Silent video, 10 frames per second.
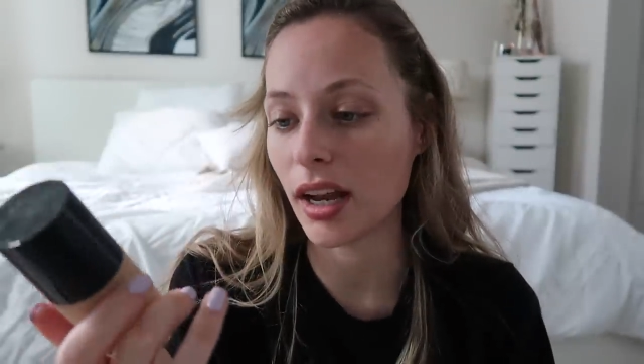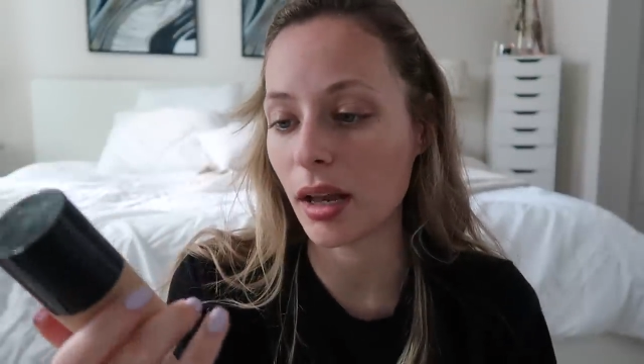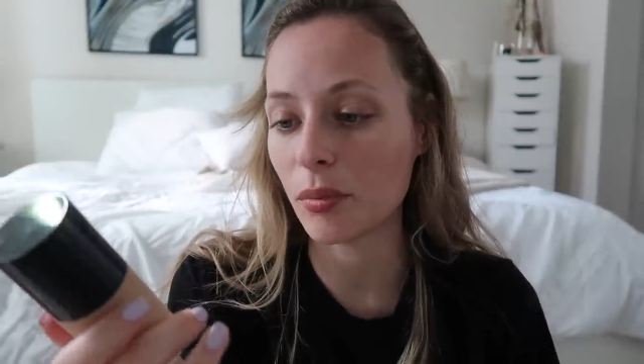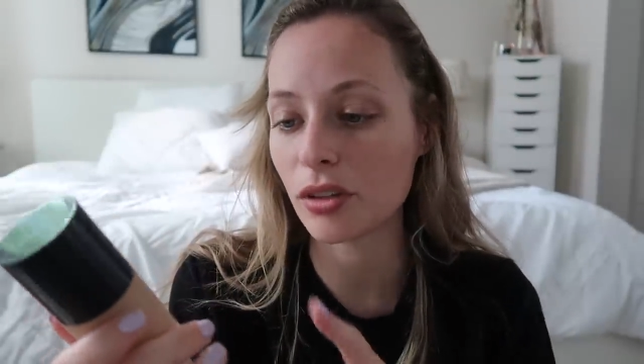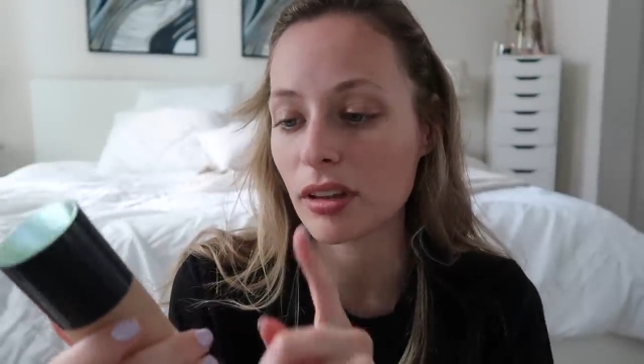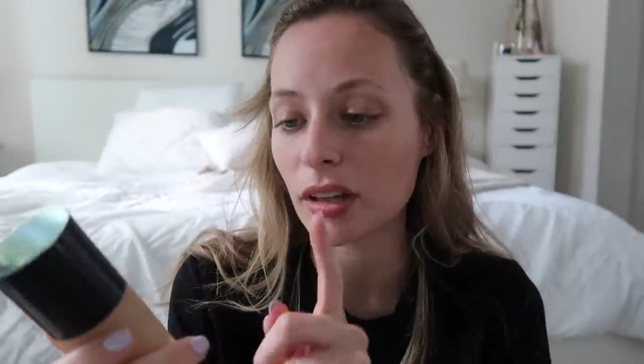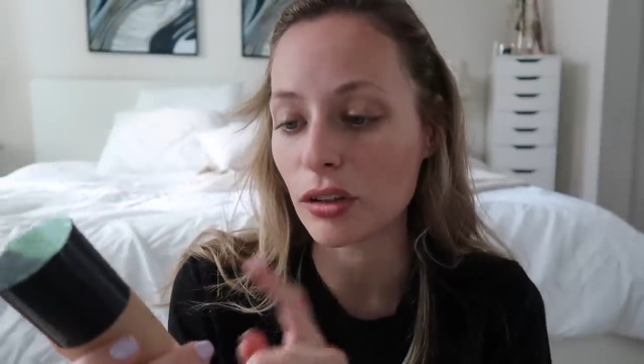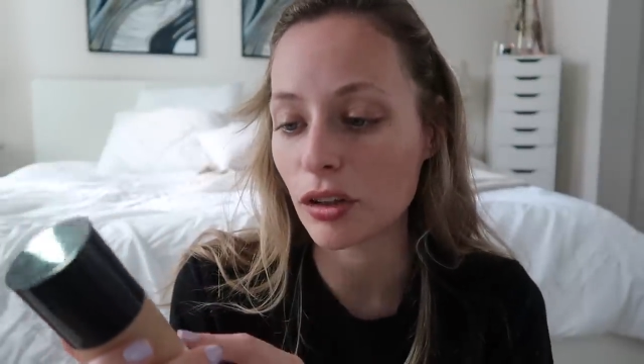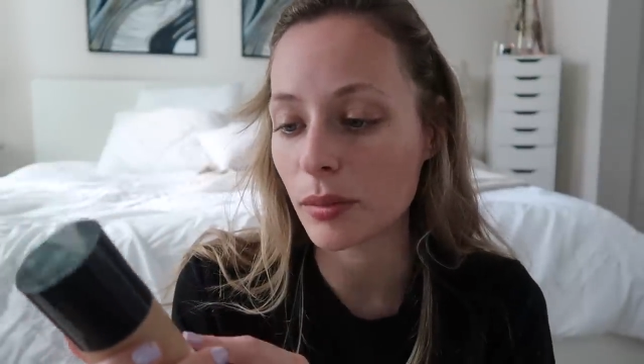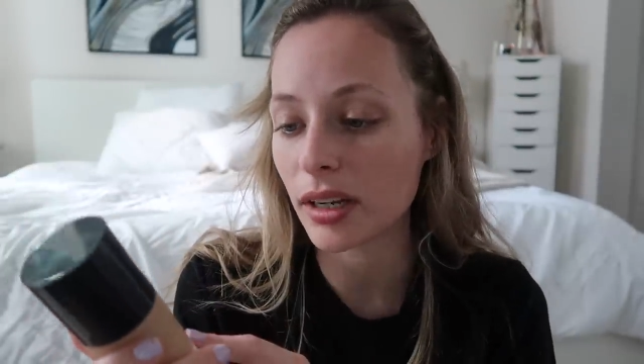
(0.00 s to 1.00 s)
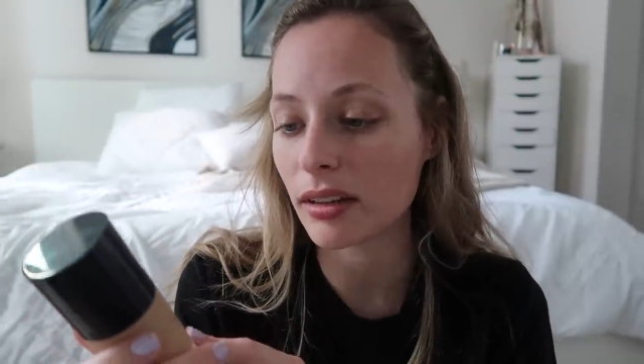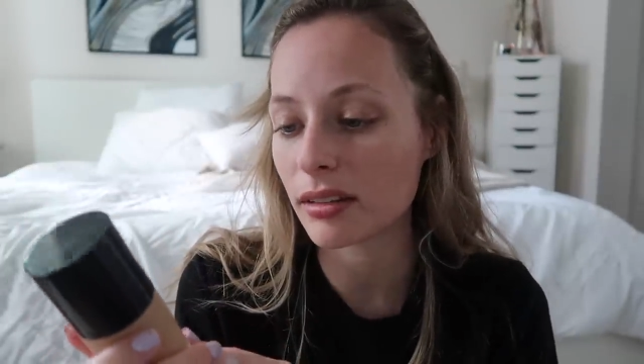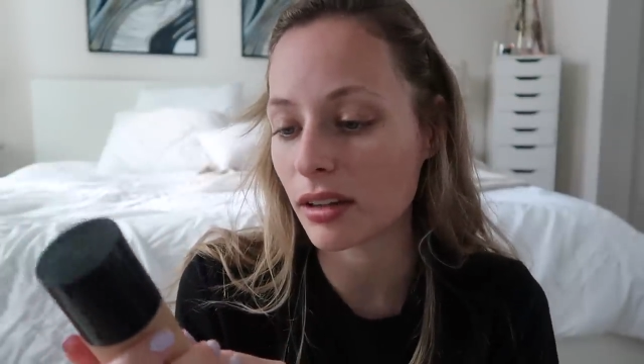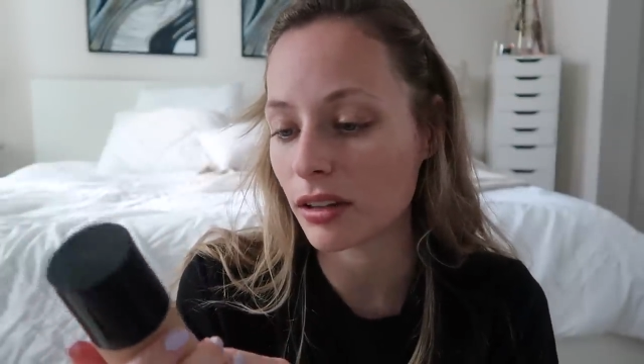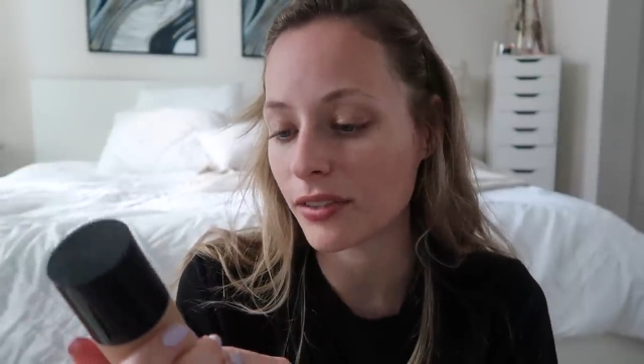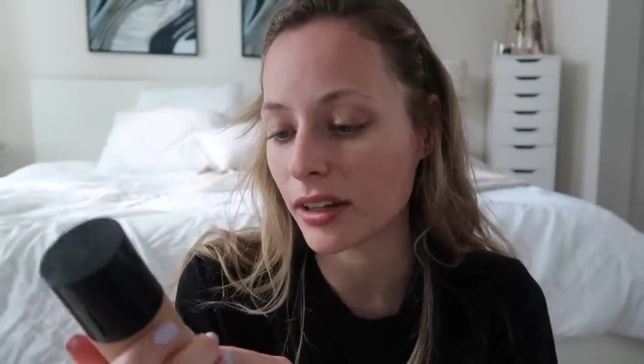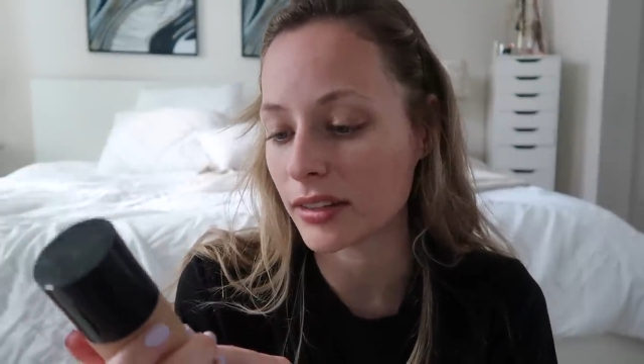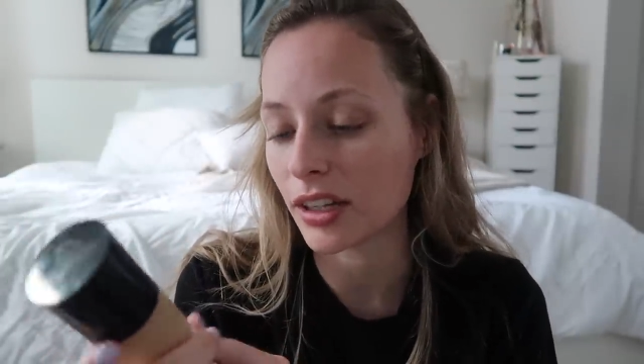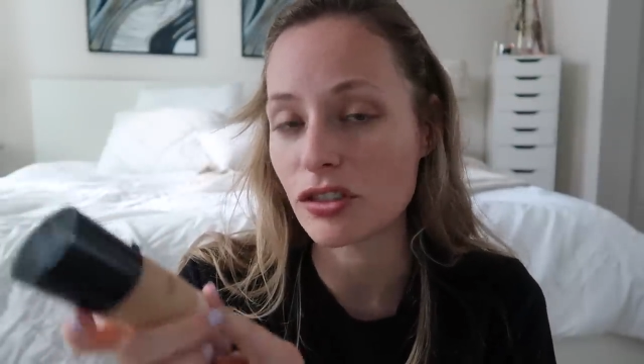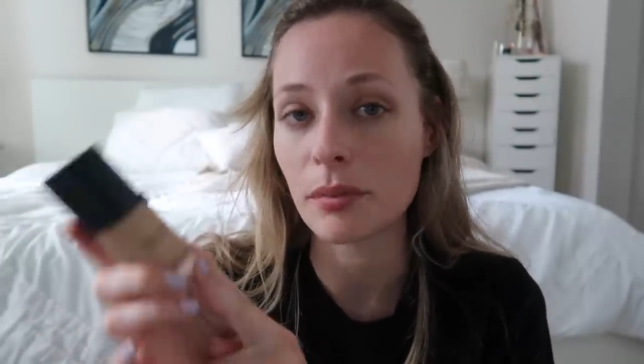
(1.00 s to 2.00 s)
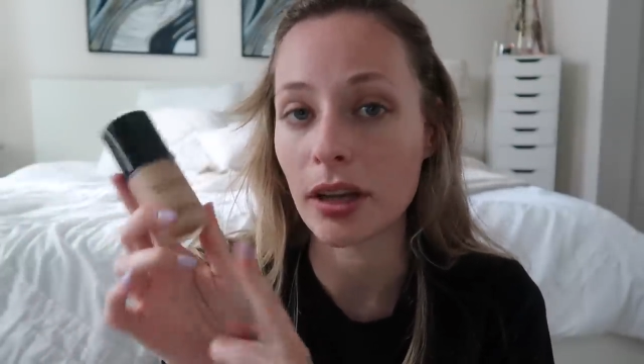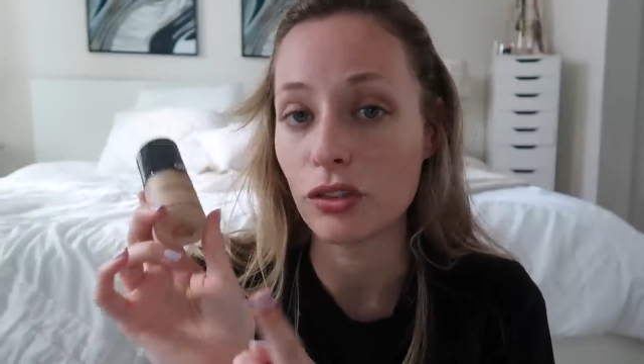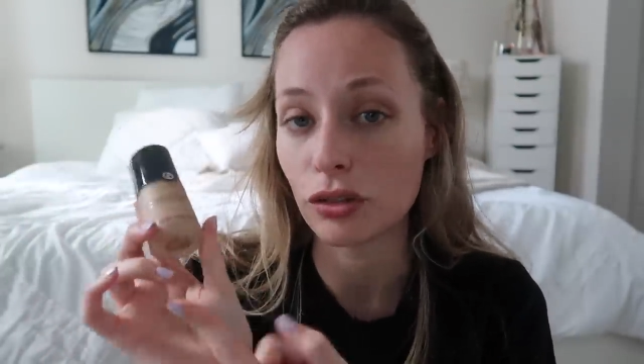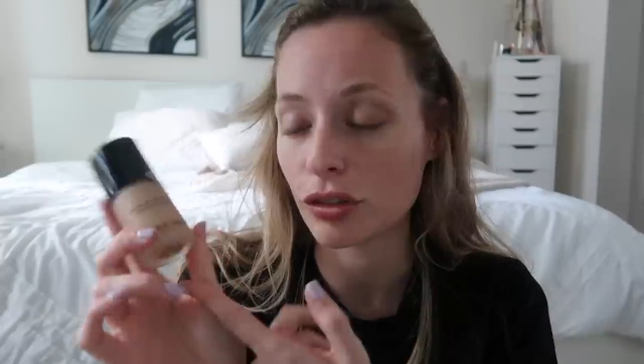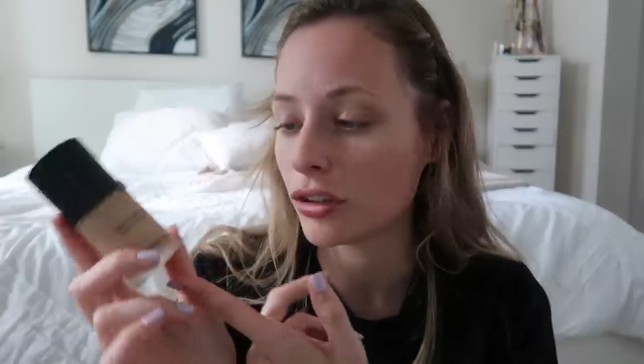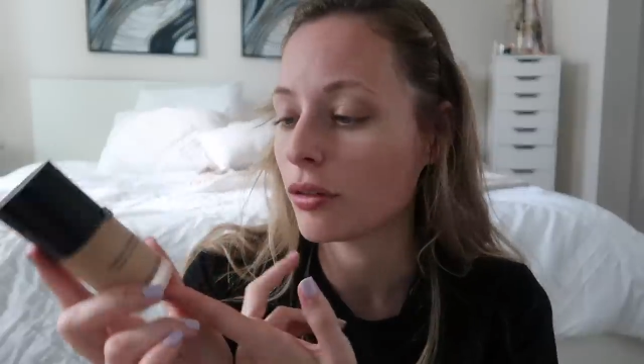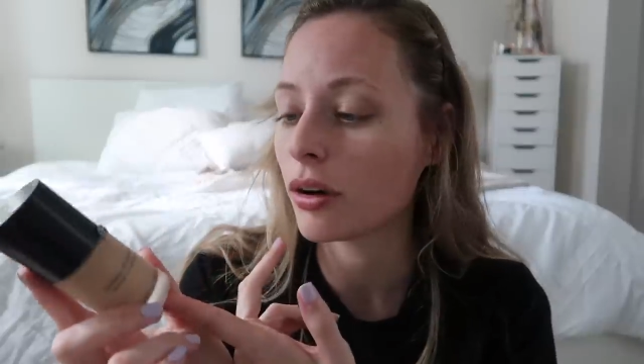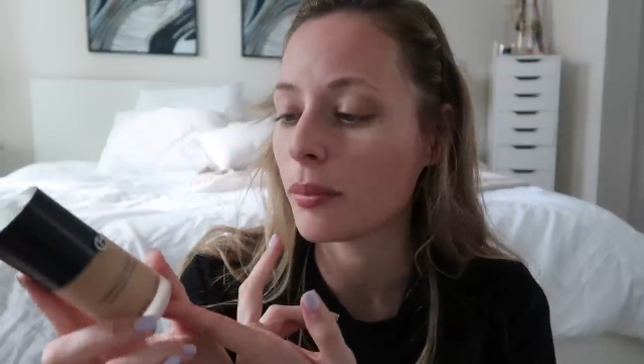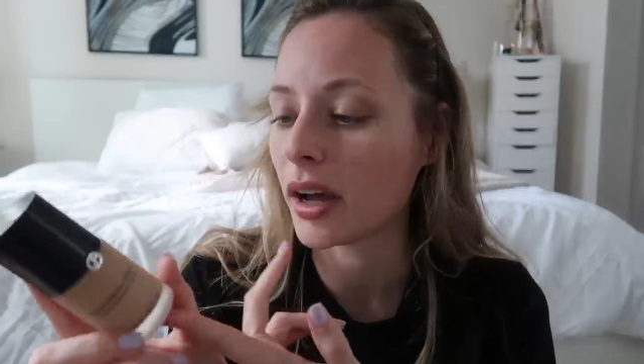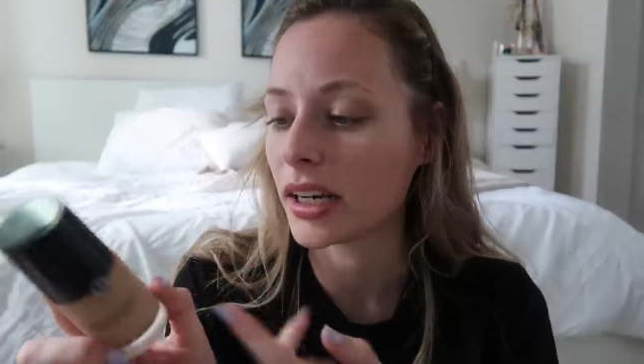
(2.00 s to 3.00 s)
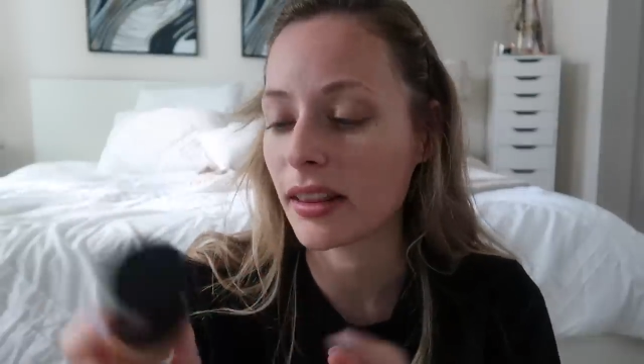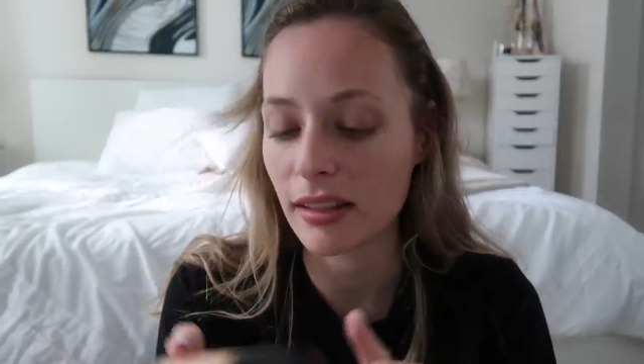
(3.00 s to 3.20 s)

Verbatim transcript: And I'm using the Luminous Silk Foundation by Giorgio Armani.